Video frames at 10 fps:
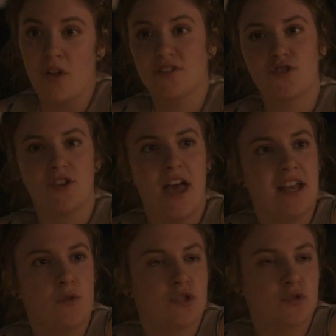Well, it's
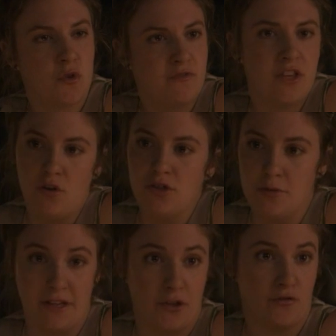genetic, which is sort of the
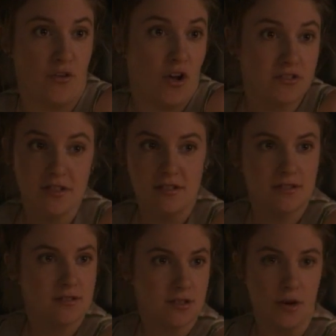ultimate your fault,
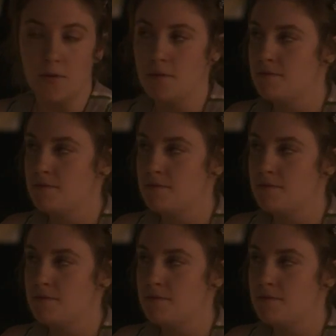so.